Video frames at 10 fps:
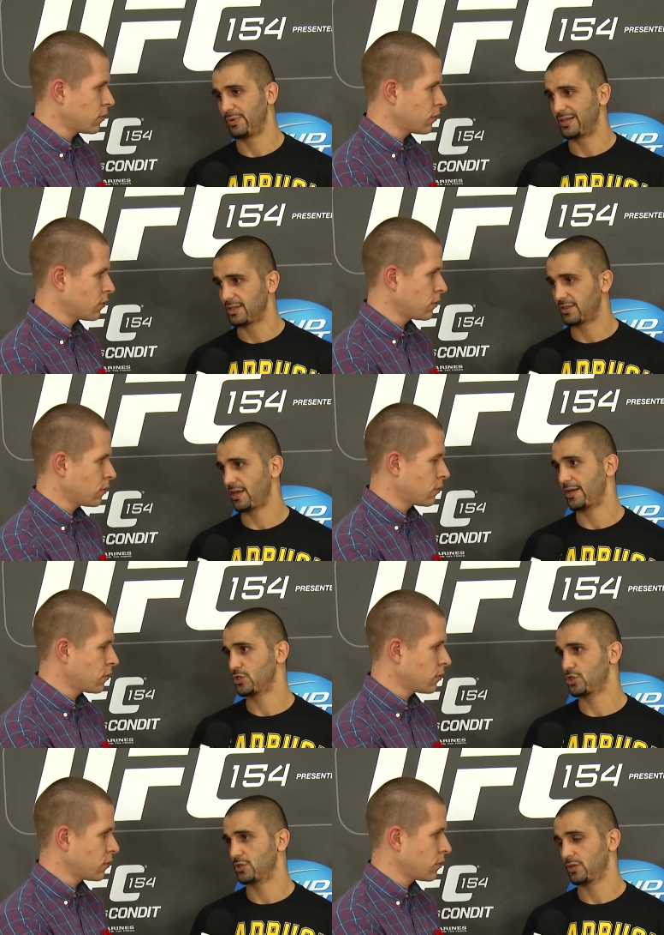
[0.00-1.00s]
Speaker 1: Brandon
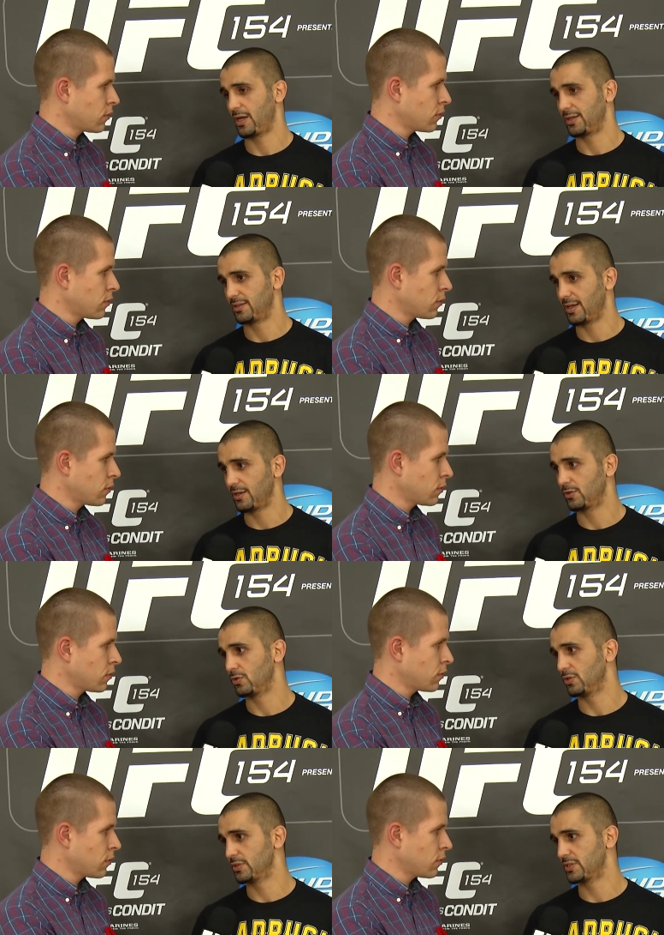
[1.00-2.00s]
Thatch,
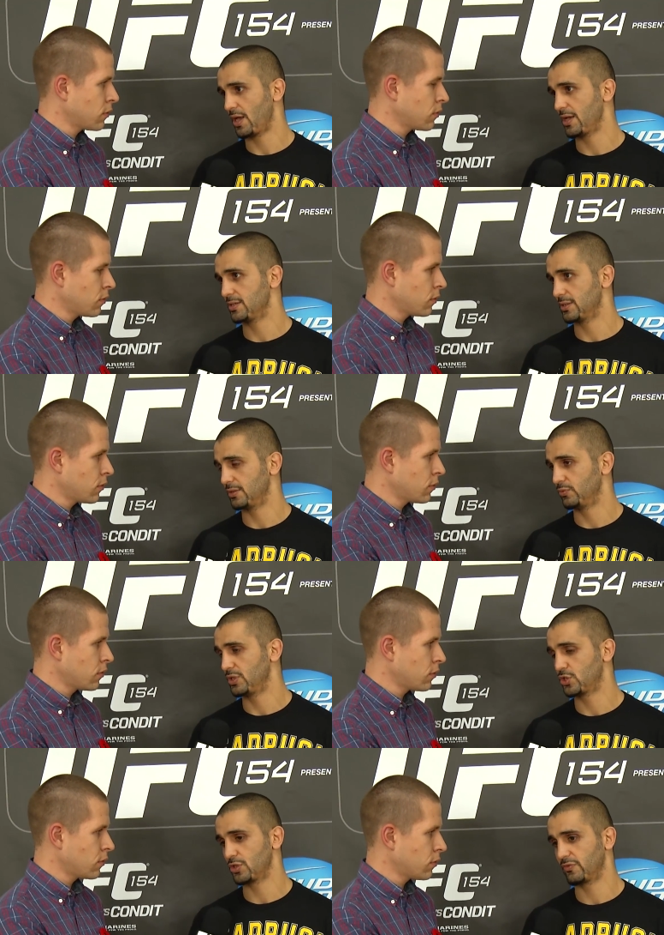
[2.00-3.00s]
identical size and
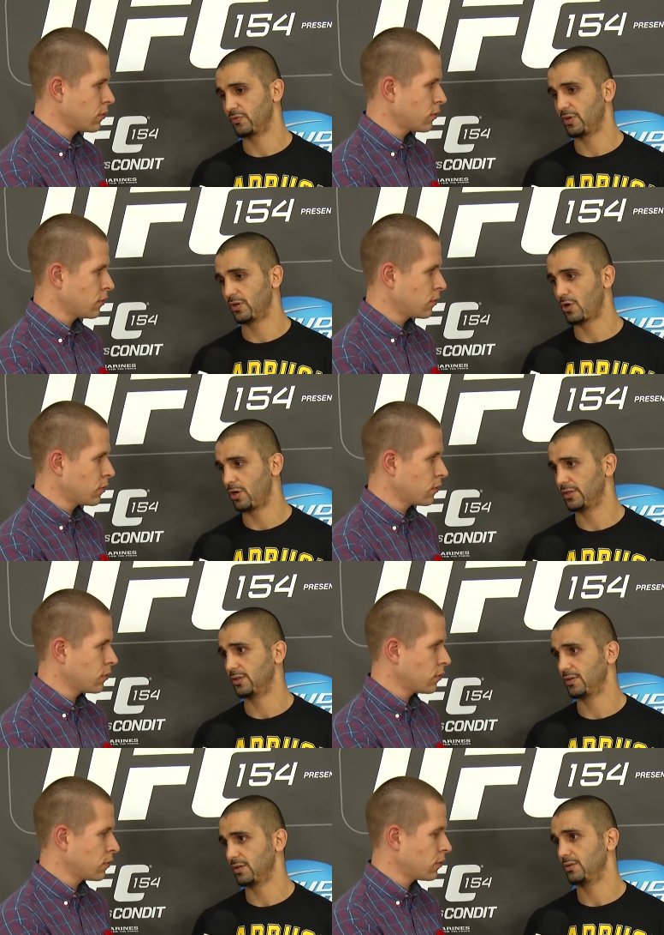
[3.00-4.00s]
reach of
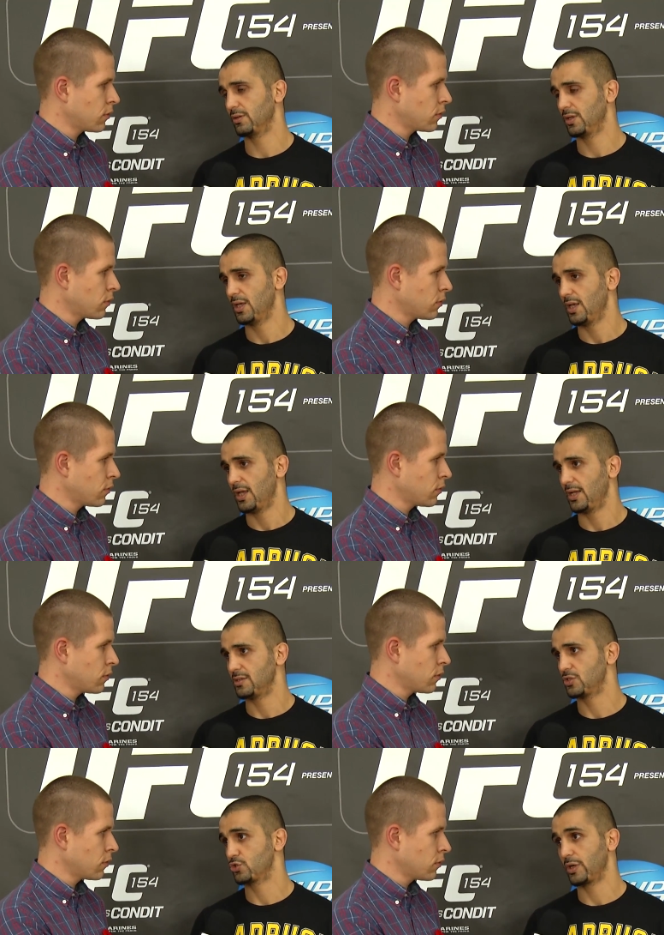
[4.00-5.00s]
Condit,
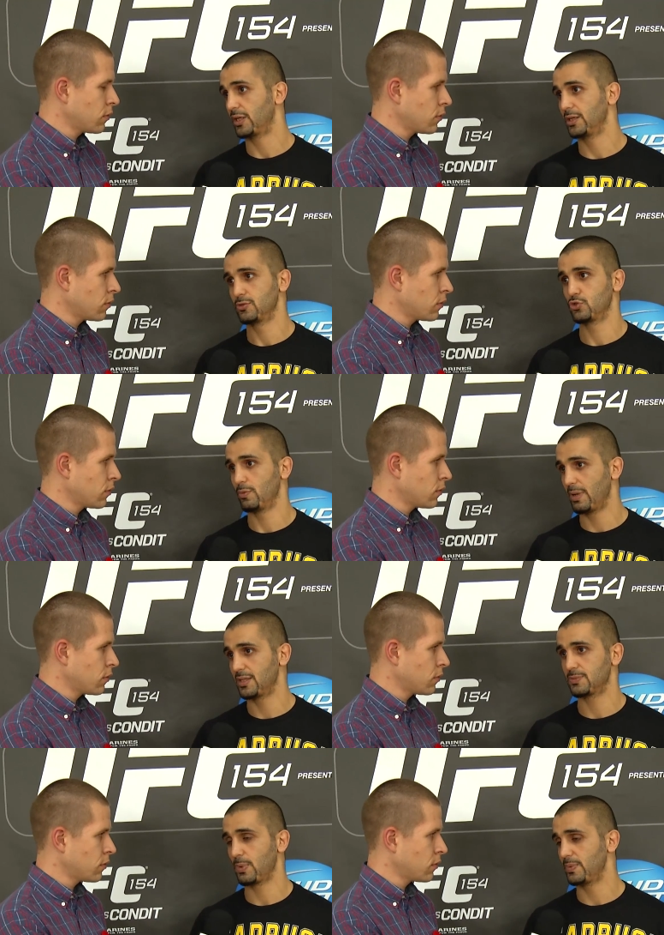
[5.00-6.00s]
and his striking is
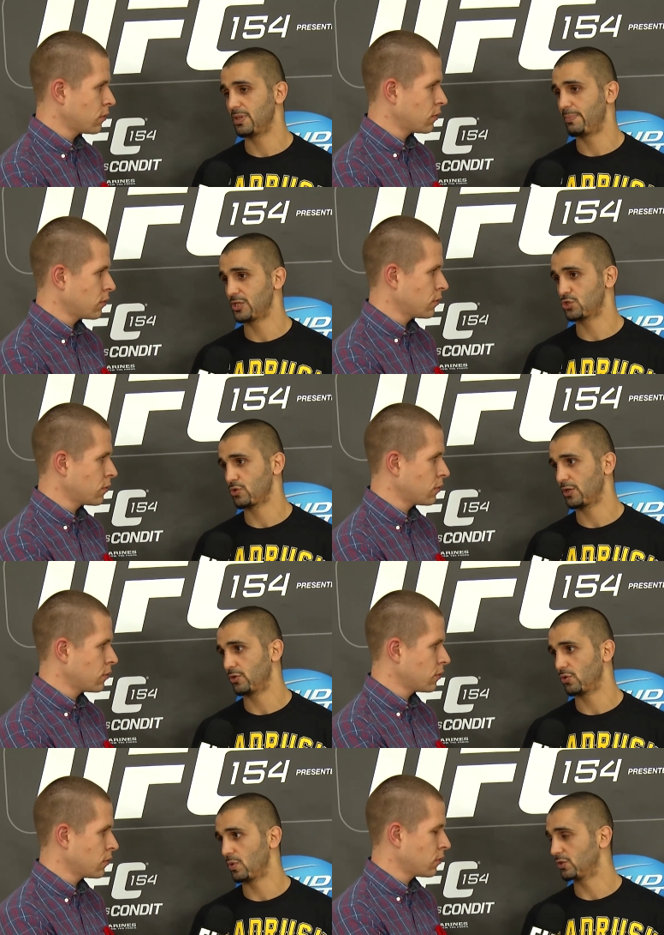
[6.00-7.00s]
tremendous. Probably the best
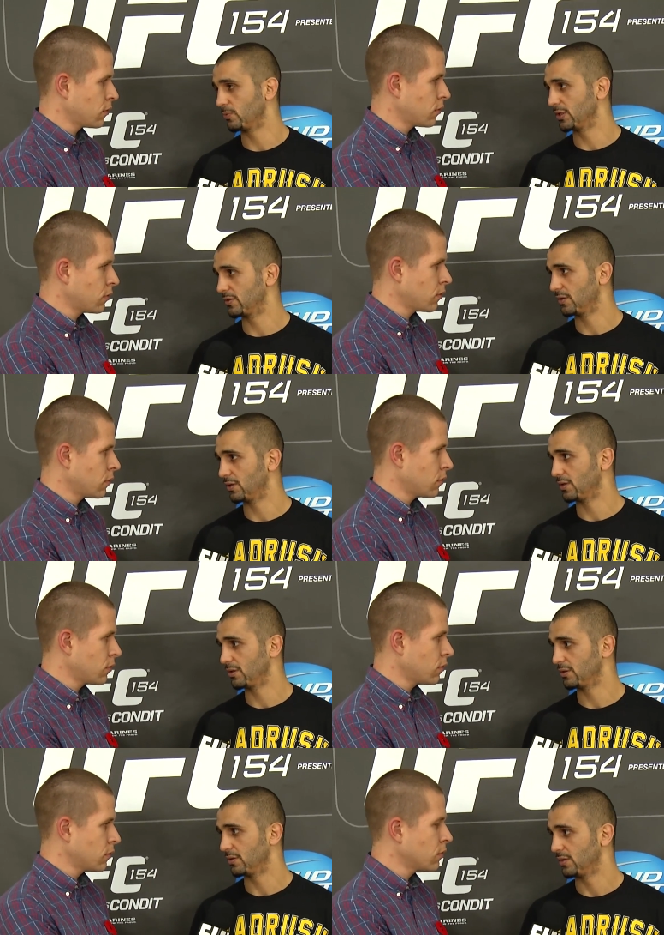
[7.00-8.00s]
striker in the welterweight,
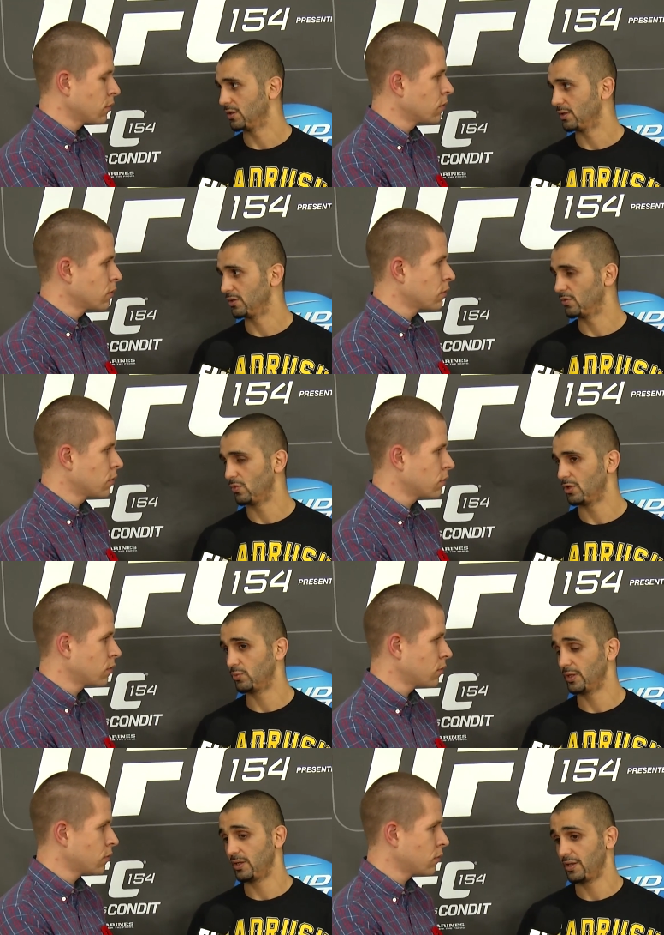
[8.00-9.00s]
in the
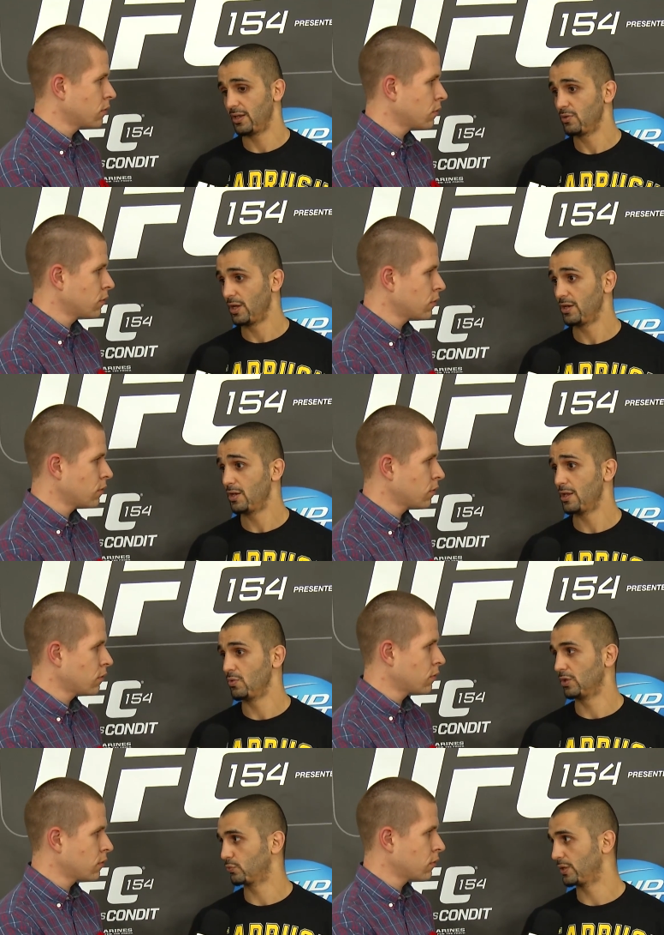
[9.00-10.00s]
welterweight, any,
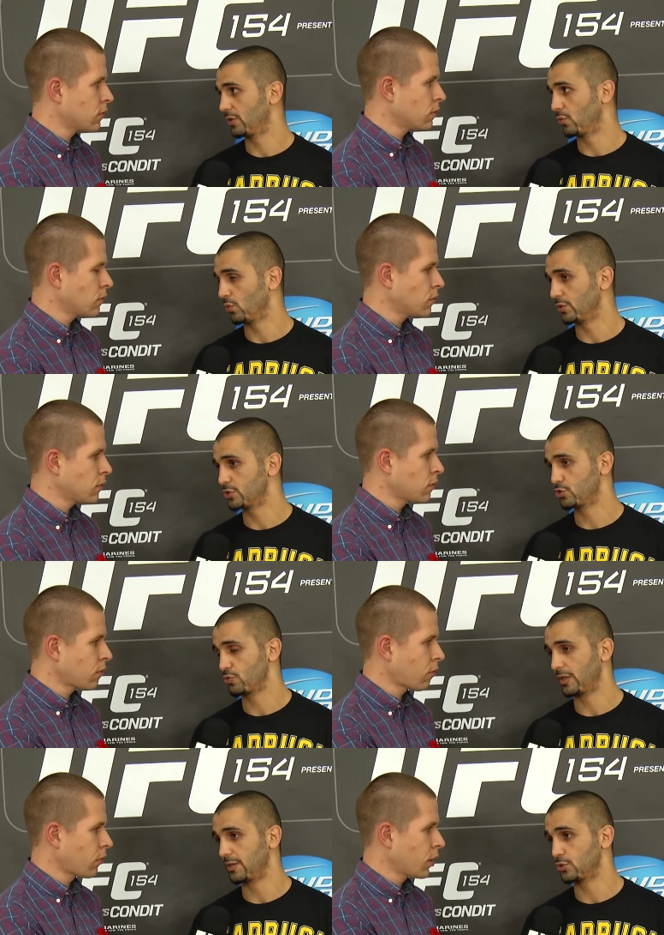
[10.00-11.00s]
any welterweight in the world. His
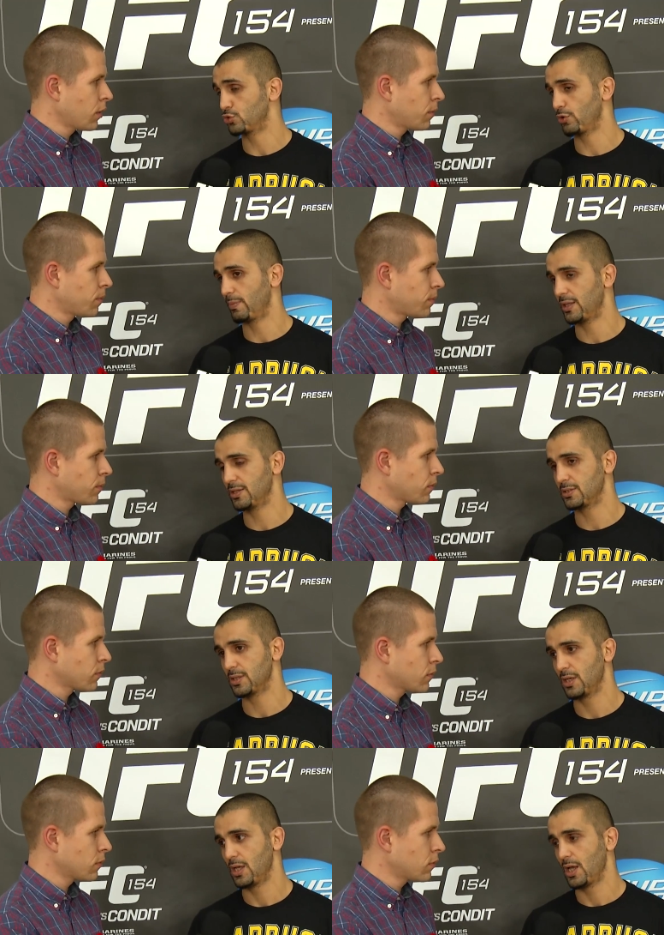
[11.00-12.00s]
striking is
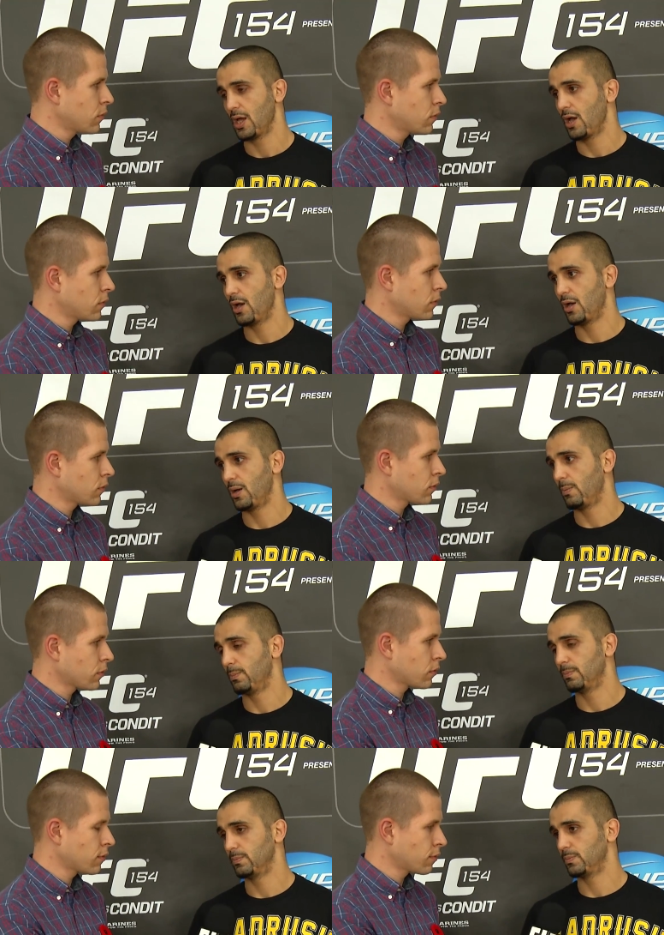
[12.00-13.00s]
tremendous.
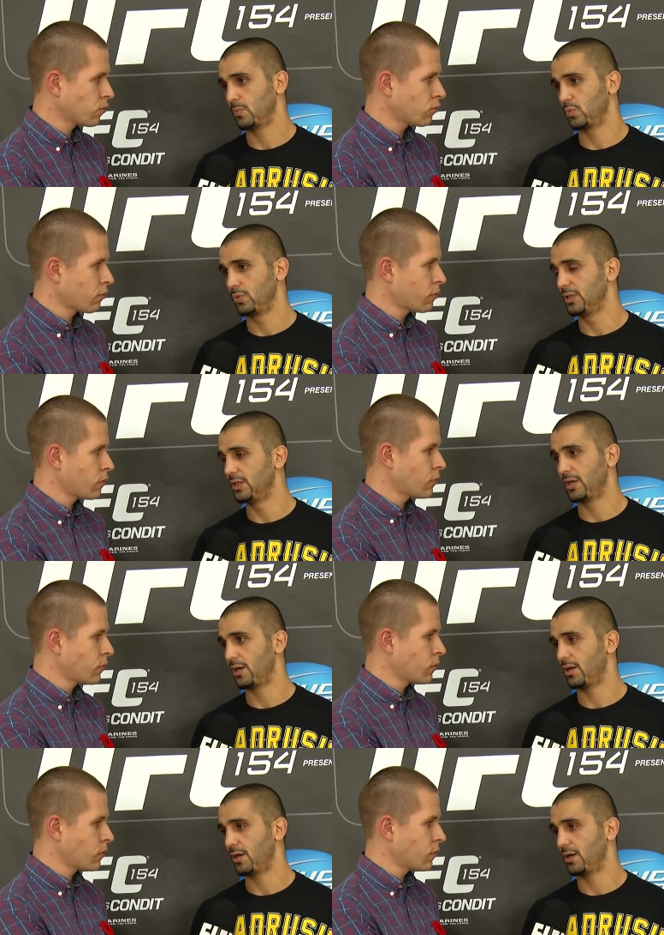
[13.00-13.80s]
Um, really